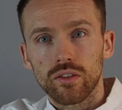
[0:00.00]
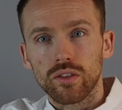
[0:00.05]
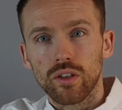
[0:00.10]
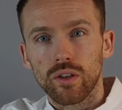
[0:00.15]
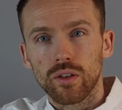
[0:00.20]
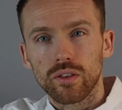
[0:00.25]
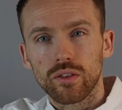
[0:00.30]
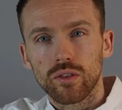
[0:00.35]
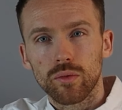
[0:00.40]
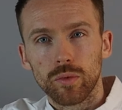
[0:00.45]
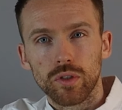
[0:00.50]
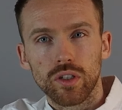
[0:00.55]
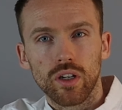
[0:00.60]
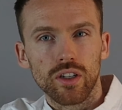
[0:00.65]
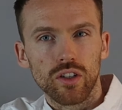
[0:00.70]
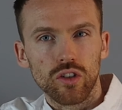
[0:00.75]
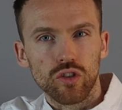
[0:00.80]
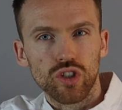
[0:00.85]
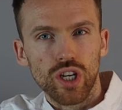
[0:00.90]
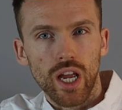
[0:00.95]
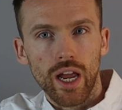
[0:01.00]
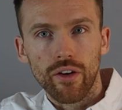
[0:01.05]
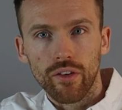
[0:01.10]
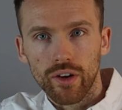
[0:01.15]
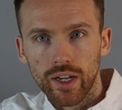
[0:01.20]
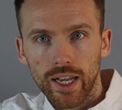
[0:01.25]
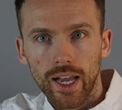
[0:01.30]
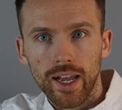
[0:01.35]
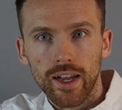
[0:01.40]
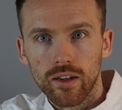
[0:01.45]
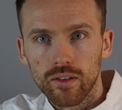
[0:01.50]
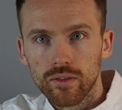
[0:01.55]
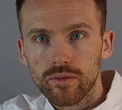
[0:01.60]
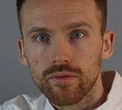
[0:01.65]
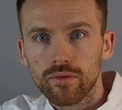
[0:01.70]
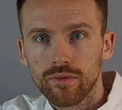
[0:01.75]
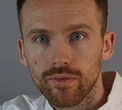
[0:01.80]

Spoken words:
So it's almost like you're sharing it out.